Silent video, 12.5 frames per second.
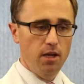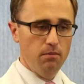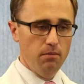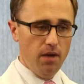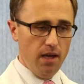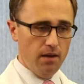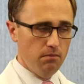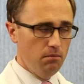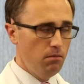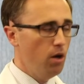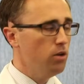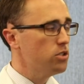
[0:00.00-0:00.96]
in,
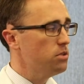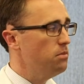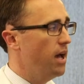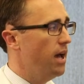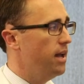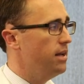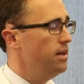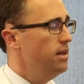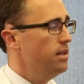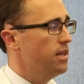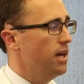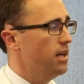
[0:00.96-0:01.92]
in most men,
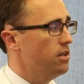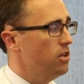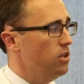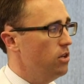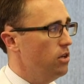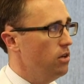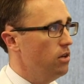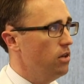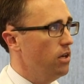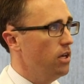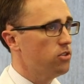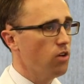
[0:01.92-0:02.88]
that
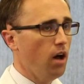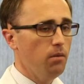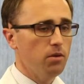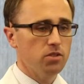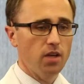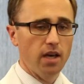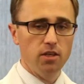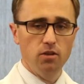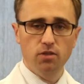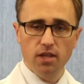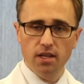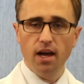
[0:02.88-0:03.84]
it's almost like
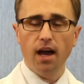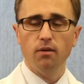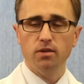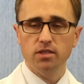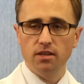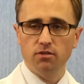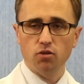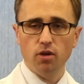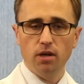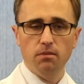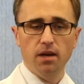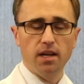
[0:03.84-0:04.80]
you did not receive
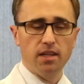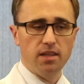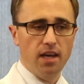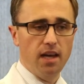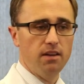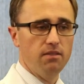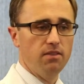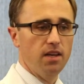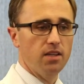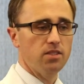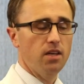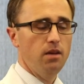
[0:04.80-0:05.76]
treatment at the end of
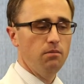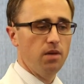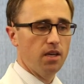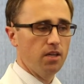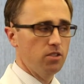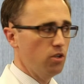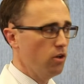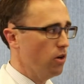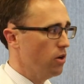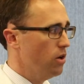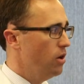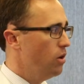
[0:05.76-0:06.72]
this because
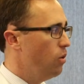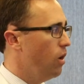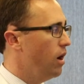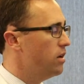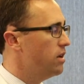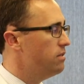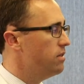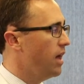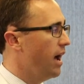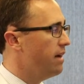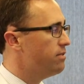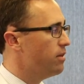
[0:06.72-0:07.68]
your quality of
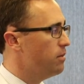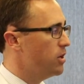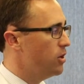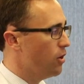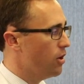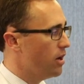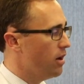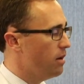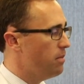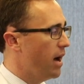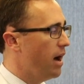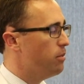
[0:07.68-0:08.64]
life from a urinary
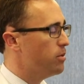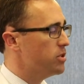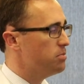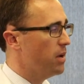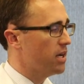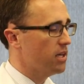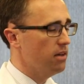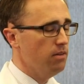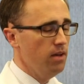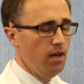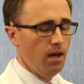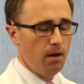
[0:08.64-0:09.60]
and bowel perspective
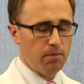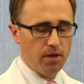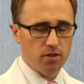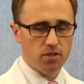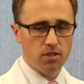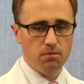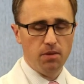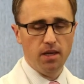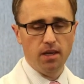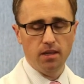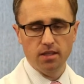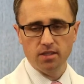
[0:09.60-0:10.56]
appears to
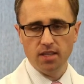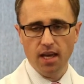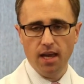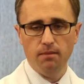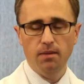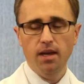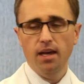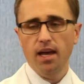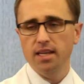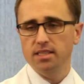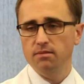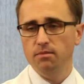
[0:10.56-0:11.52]
be the same
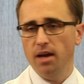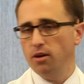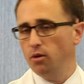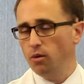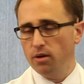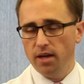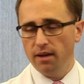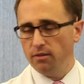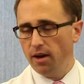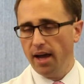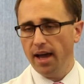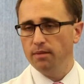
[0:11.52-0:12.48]
as if men who had
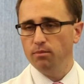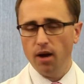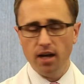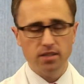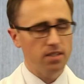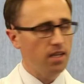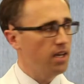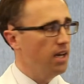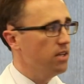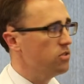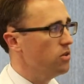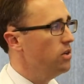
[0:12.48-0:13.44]
never had prostate
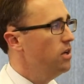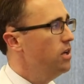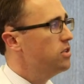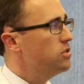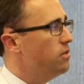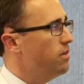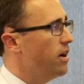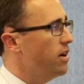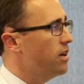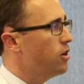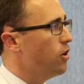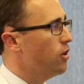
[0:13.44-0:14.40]
cancer. So
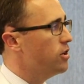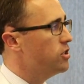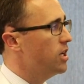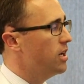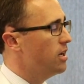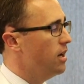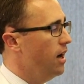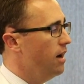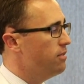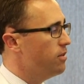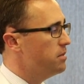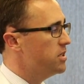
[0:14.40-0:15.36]
very encouraging
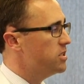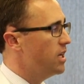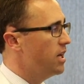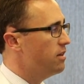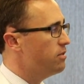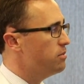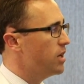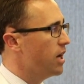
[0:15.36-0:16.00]
uh, from this data from